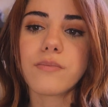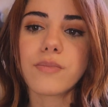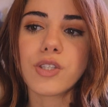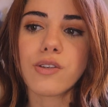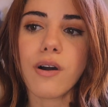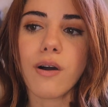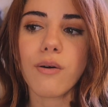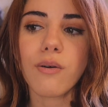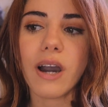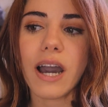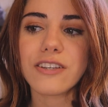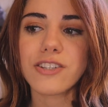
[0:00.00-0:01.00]

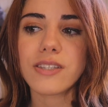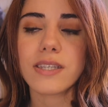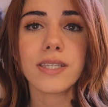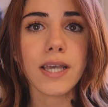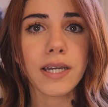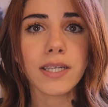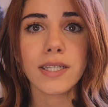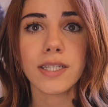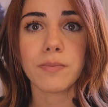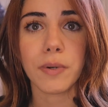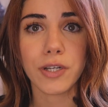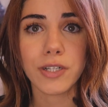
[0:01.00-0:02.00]
So I just decided
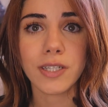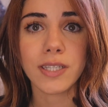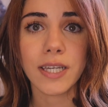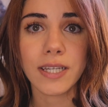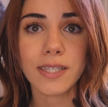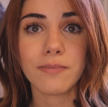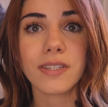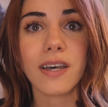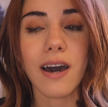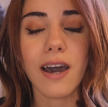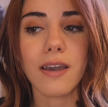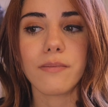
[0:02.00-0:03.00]
it's better to take some
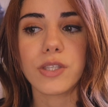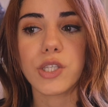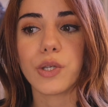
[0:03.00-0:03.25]
time